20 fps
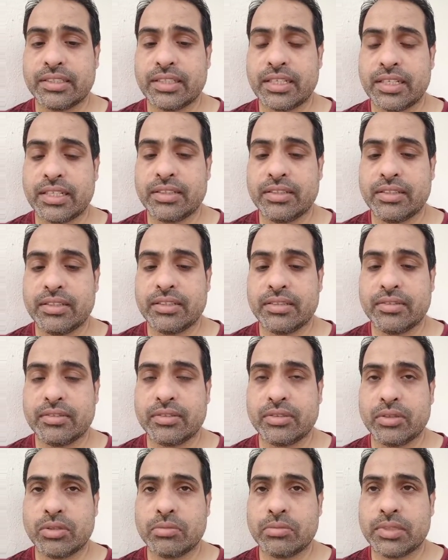I done
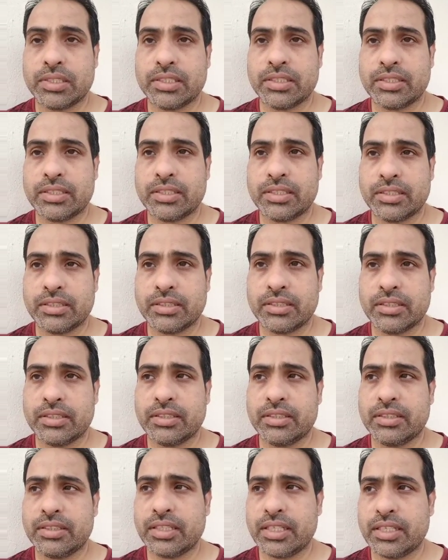so much
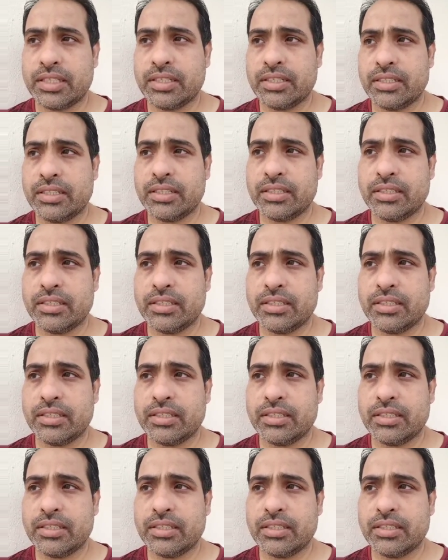research and